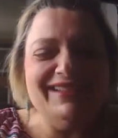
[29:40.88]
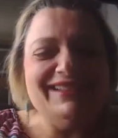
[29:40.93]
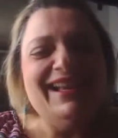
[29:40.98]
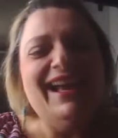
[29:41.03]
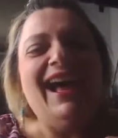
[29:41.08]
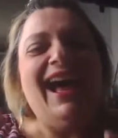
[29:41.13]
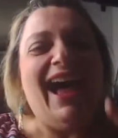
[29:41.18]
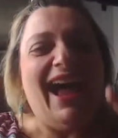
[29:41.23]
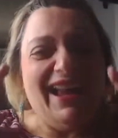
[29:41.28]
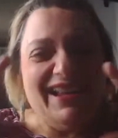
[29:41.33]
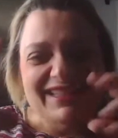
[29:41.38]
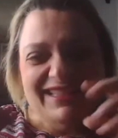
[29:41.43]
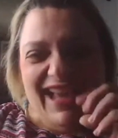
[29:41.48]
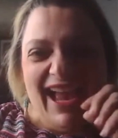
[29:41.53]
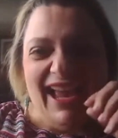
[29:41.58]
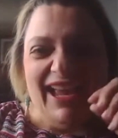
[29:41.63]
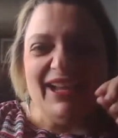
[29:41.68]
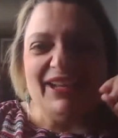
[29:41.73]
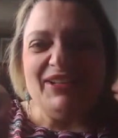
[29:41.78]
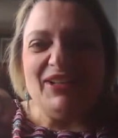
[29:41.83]
I mm-hmm.
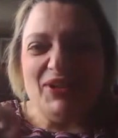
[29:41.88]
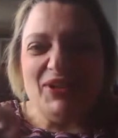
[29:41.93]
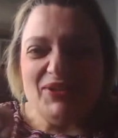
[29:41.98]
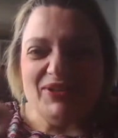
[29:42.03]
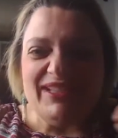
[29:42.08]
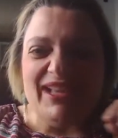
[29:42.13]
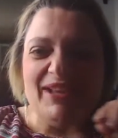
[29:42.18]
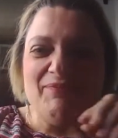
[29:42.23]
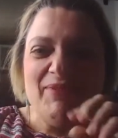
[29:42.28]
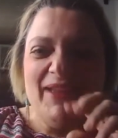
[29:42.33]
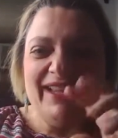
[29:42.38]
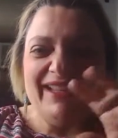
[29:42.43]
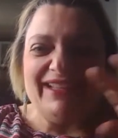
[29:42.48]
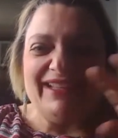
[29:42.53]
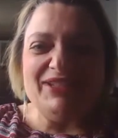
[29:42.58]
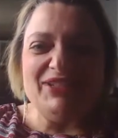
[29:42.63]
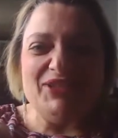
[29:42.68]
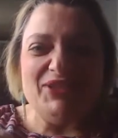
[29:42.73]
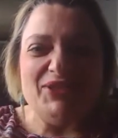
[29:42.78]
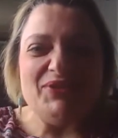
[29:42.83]
diagnose, I pick
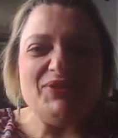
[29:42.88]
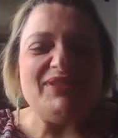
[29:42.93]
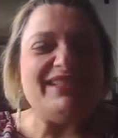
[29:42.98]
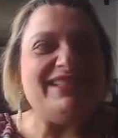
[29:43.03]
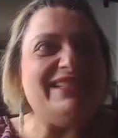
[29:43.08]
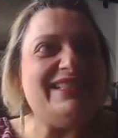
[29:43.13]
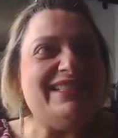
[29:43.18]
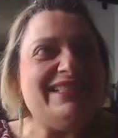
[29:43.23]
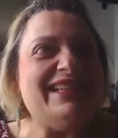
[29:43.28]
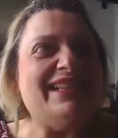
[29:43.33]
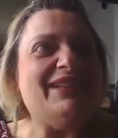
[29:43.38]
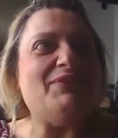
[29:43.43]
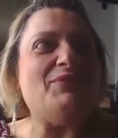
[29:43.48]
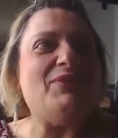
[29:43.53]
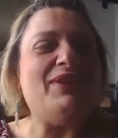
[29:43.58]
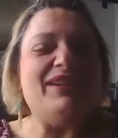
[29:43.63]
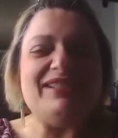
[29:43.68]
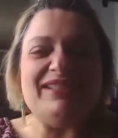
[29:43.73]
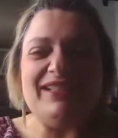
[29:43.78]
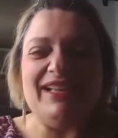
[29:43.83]
and choose and see
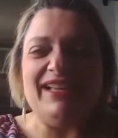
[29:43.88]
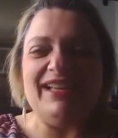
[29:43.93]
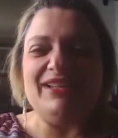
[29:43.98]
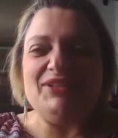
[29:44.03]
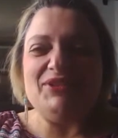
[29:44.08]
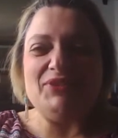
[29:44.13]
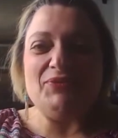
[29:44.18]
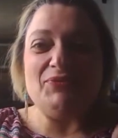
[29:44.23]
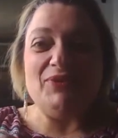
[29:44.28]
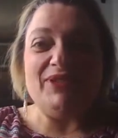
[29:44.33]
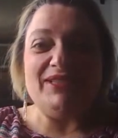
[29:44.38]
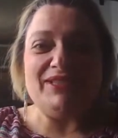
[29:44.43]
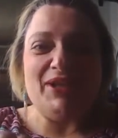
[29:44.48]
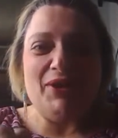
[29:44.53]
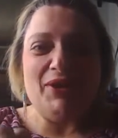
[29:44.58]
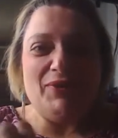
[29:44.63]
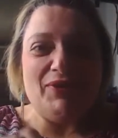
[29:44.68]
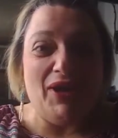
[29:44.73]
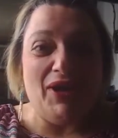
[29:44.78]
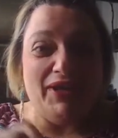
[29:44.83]
where's the issue, what's
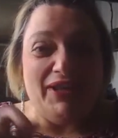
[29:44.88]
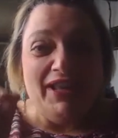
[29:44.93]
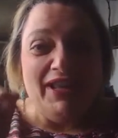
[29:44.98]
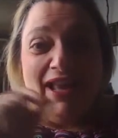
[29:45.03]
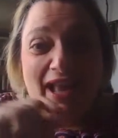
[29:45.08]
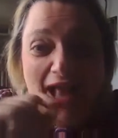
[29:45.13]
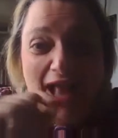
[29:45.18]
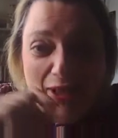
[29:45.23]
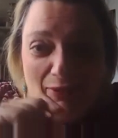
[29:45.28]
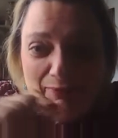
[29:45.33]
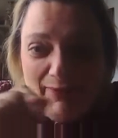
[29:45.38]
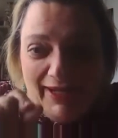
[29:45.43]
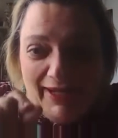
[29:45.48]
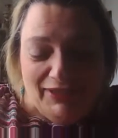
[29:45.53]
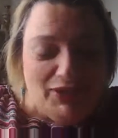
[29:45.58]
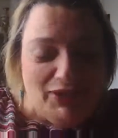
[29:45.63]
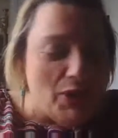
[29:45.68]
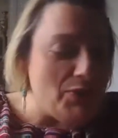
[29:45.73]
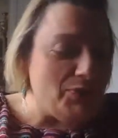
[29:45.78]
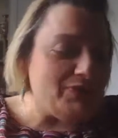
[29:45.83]
going on. I'll make
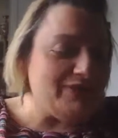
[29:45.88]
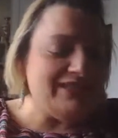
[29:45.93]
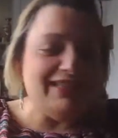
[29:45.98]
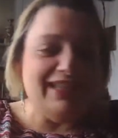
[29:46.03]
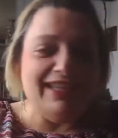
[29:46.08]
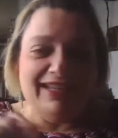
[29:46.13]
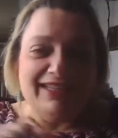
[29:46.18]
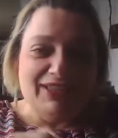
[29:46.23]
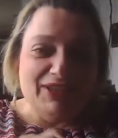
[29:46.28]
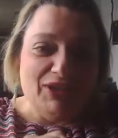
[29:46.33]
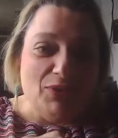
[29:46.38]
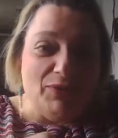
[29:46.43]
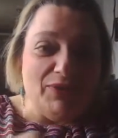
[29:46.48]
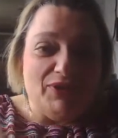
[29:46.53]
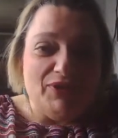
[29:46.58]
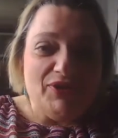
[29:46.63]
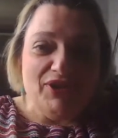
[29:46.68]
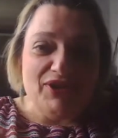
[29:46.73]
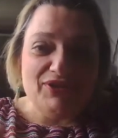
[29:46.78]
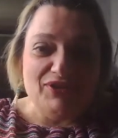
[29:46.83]
notes, like, you know, when
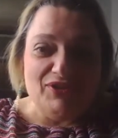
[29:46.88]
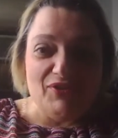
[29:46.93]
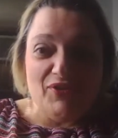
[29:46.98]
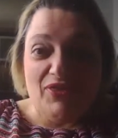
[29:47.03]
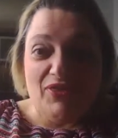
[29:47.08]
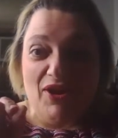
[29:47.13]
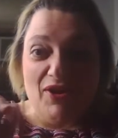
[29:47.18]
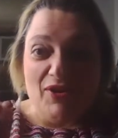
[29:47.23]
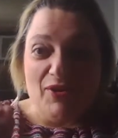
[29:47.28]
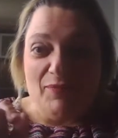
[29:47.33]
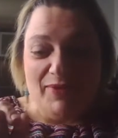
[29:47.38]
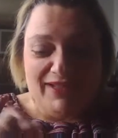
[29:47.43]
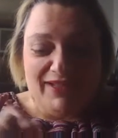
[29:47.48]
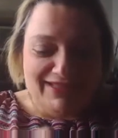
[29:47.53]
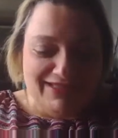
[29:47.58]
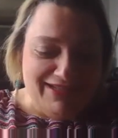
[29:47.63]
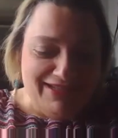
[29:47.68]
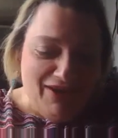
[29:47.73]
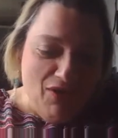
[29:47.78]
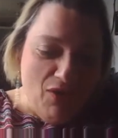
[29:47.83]
you're at your
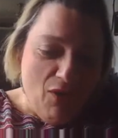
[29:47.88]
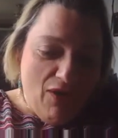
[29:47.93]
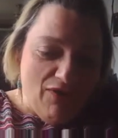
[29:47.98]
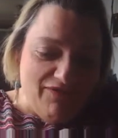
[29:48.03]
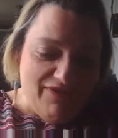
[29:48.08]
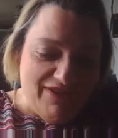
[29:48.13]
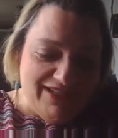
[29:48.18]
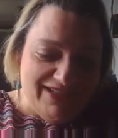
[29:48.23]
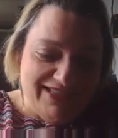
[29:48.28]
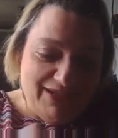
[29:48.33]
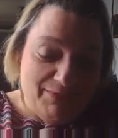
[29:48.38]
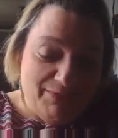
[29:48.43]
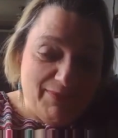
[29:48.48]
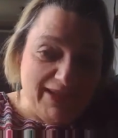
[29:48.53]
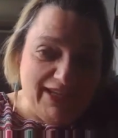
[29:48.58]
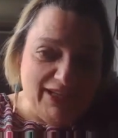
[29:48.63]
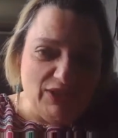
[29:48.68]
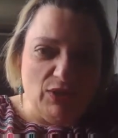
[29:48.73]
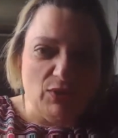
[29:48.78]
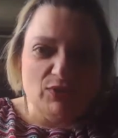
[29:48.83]
therapist office, they're
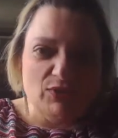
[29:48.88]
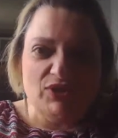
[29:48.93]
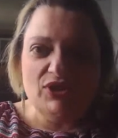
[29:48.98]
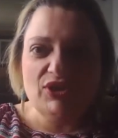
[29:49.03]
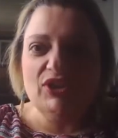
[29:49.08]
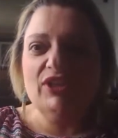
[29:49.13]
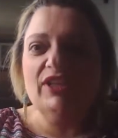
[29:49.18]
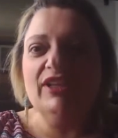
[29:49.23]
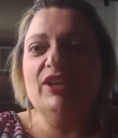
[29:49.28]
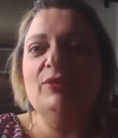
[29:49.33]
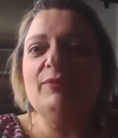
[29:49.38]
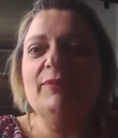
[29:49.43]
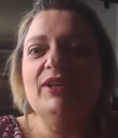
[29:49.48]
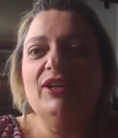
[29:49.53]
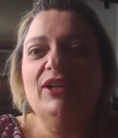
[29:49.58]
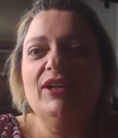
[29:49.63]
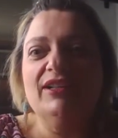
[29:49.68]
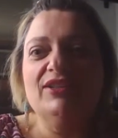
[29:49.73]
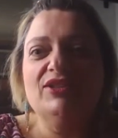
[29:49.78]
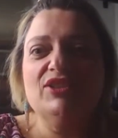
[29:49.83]
making notes and you're like, yeah. oh my
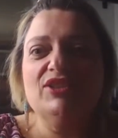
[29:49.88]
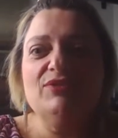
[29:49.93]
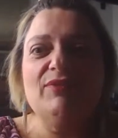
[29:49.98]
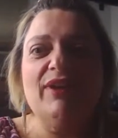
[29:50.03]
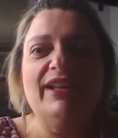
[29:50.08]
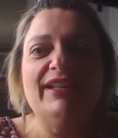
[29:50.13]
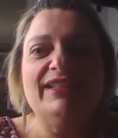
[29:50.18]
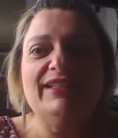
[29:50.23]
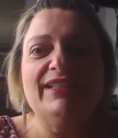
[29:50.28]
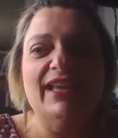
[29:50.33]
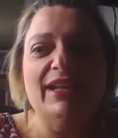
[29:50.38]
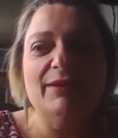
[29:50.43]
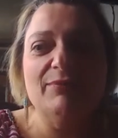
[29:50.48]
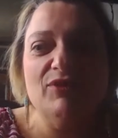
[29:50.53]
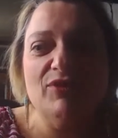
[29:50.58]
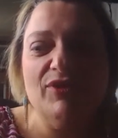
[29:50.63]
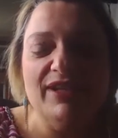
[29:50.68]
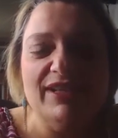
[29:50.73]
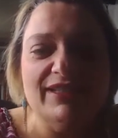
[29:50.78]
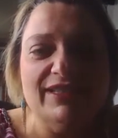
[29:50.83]
God, is she writing that? I'm
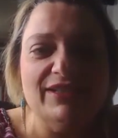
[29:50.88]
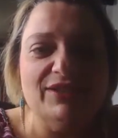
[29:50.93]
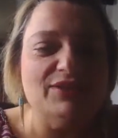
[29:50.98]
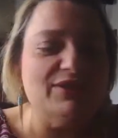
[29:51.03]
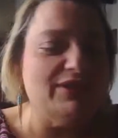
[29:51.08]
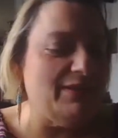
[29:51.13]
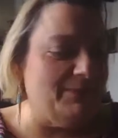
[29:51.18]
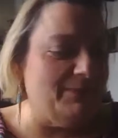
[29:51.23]
crazy or something.